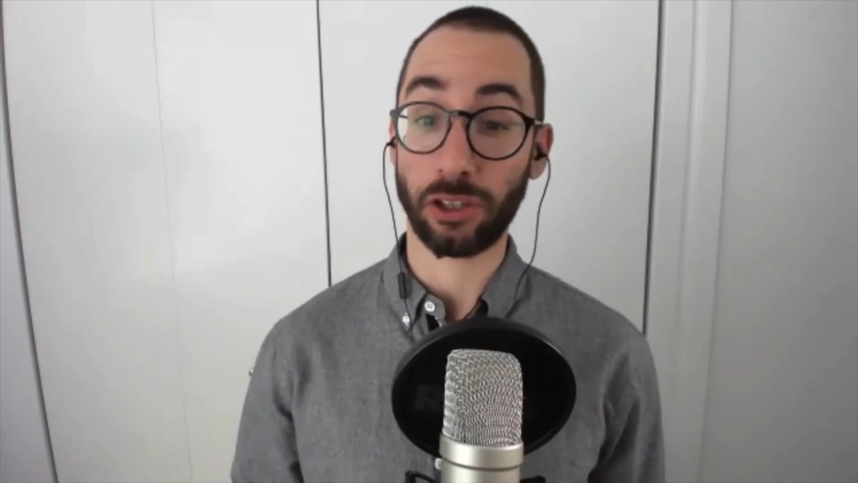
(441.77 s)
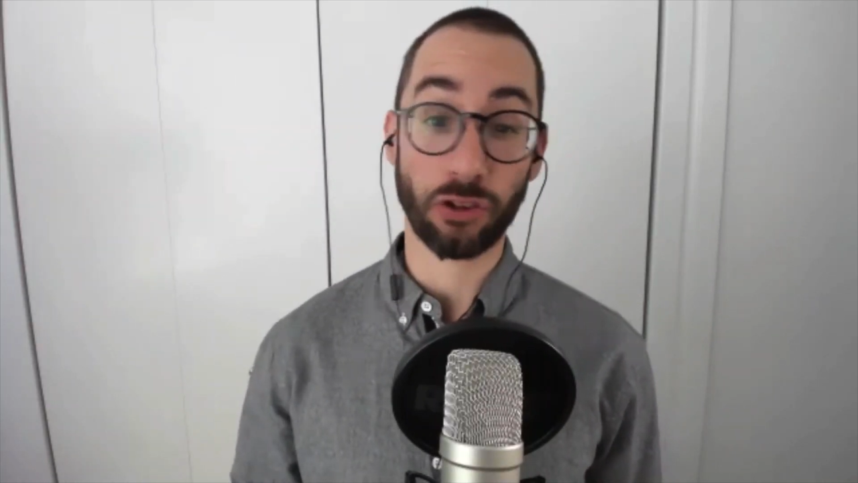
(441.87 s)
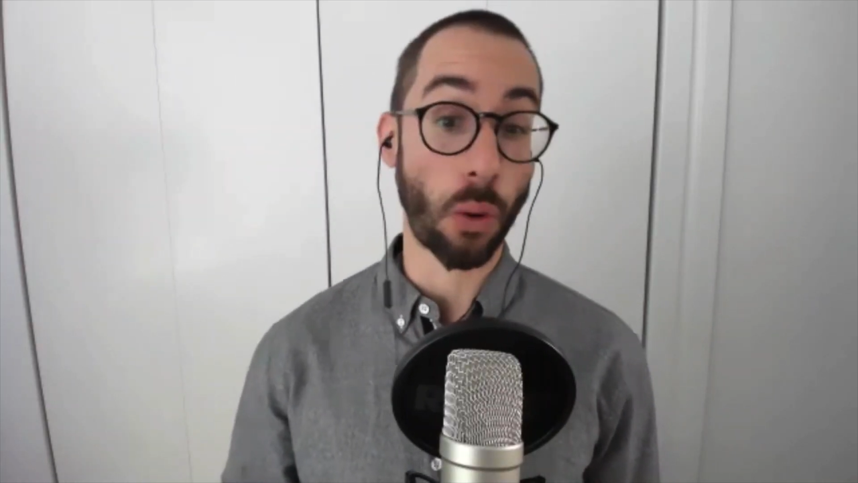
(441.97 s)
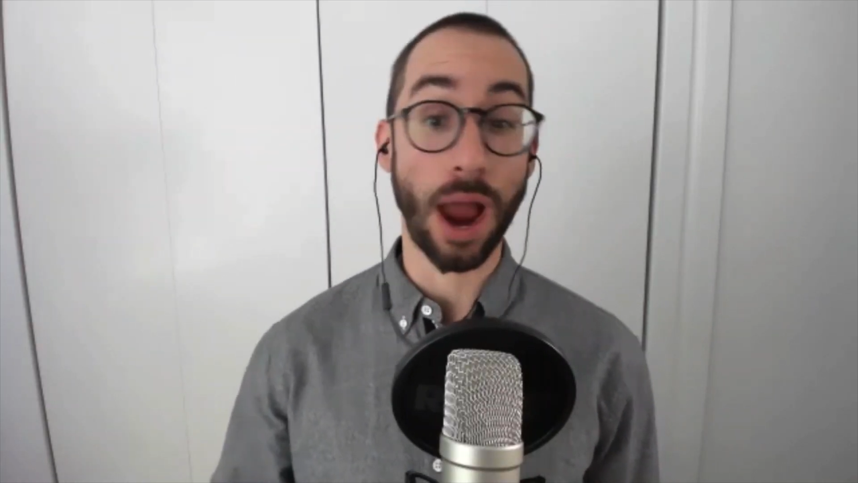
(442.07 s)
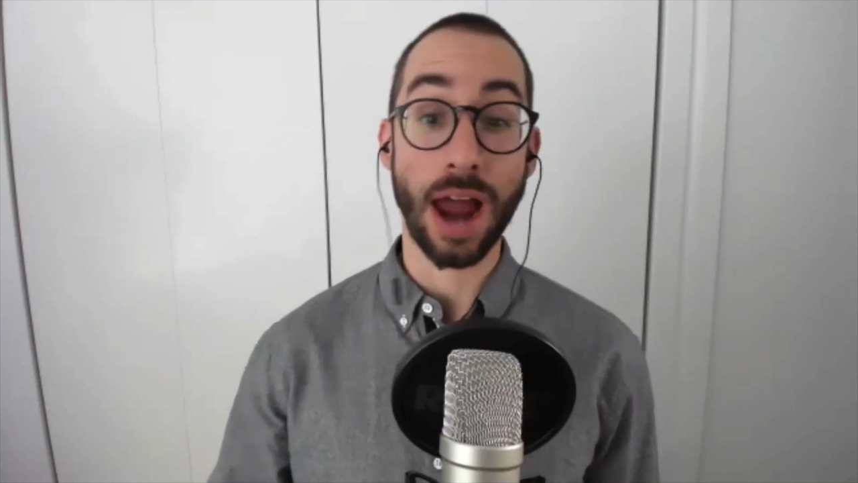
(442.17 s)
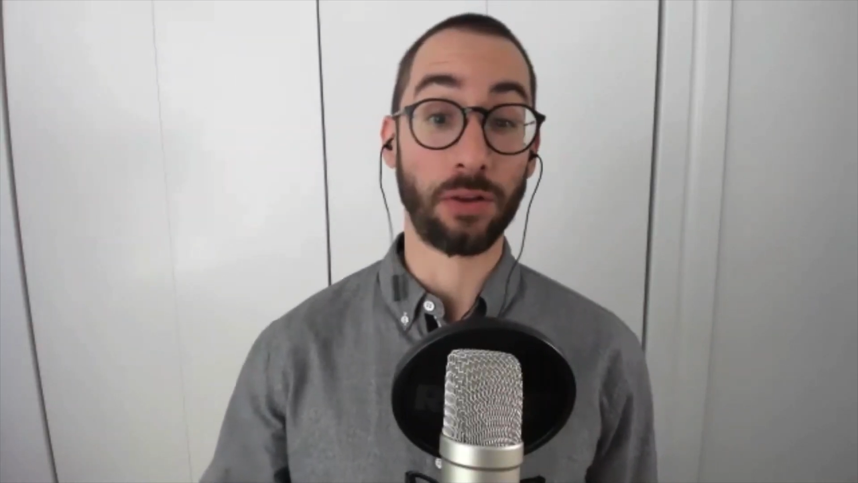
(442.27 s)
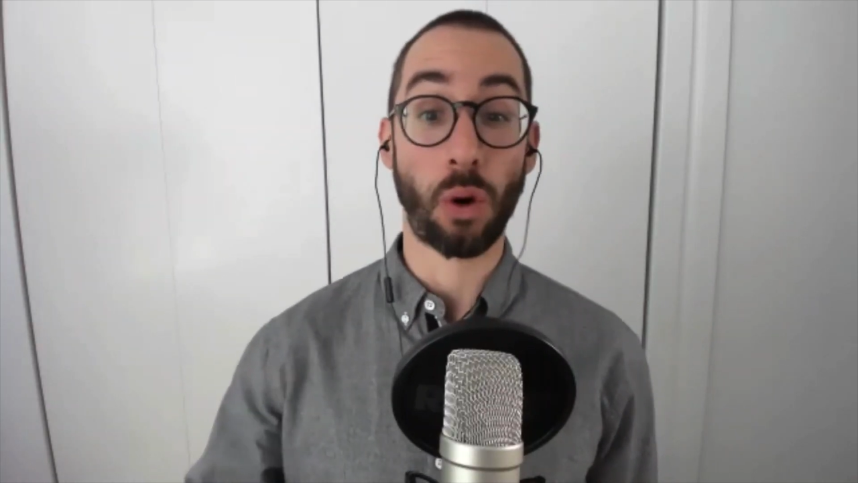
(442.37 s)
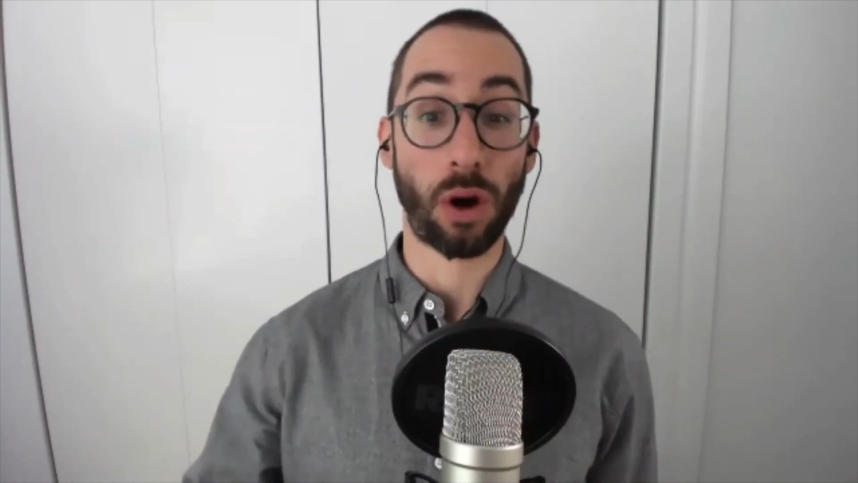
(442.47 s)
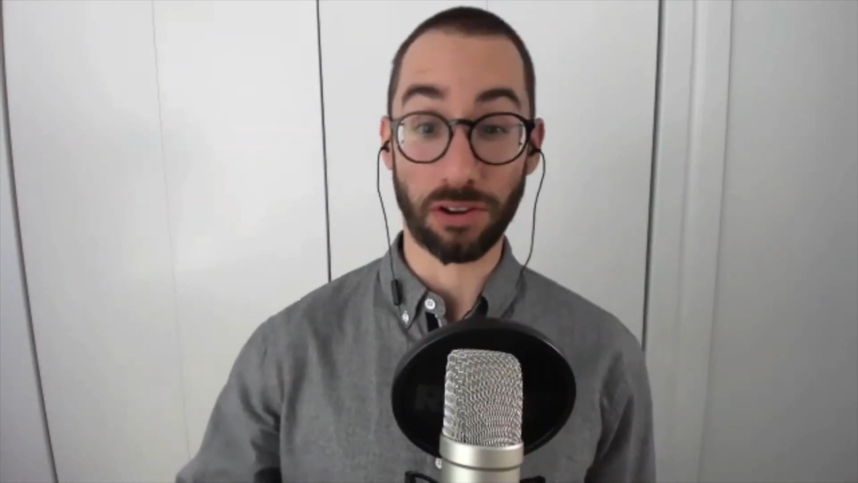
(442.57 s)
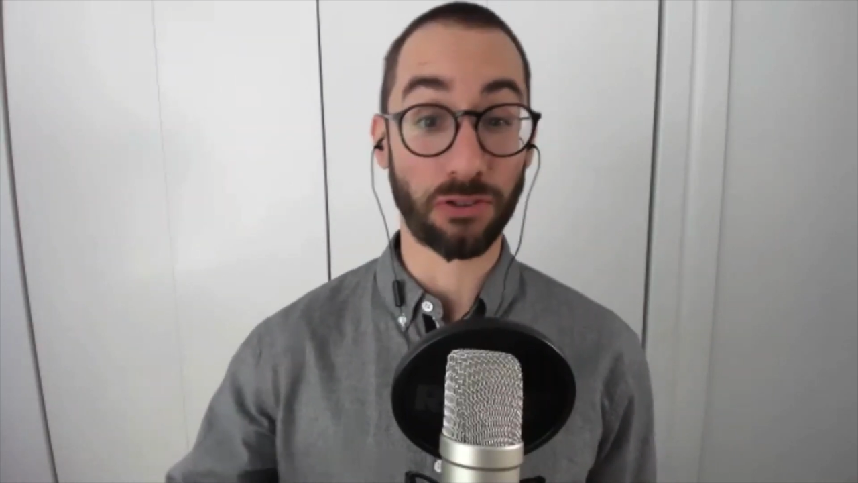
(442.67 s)
go ahead and want
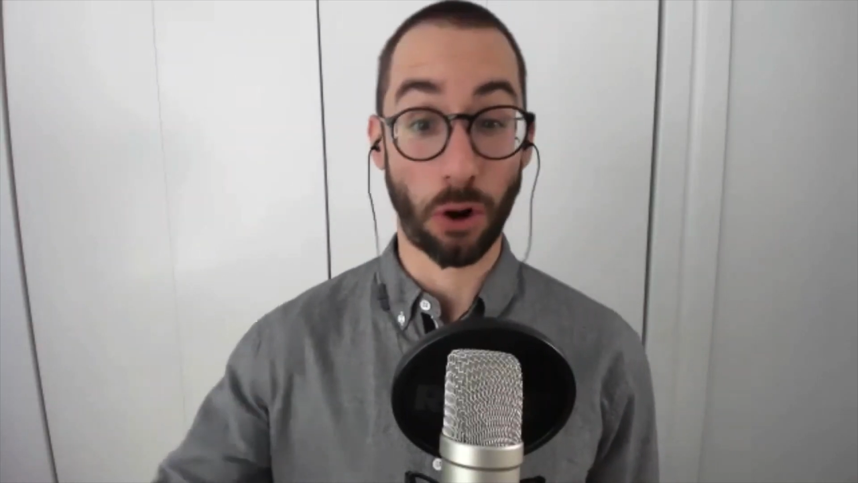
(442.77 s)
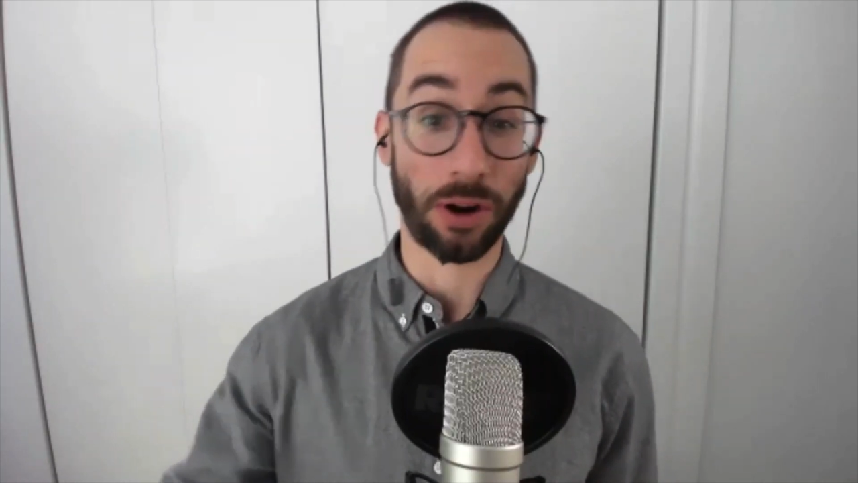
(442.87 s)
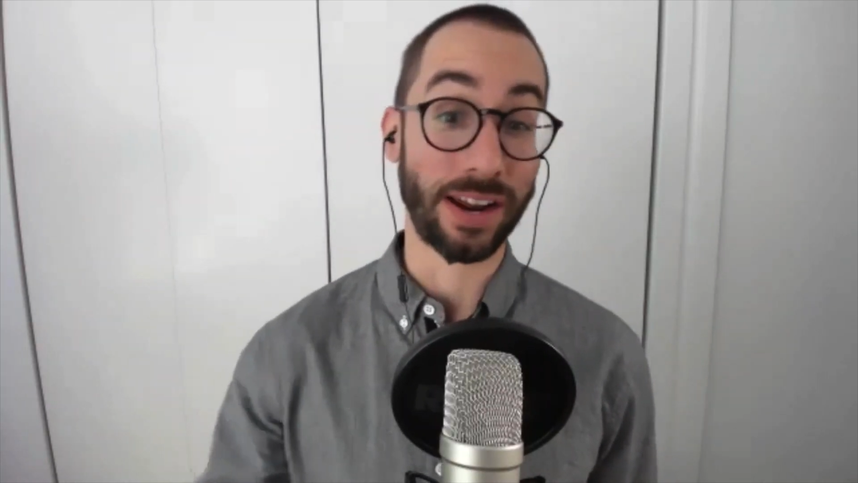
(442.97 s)
to start and get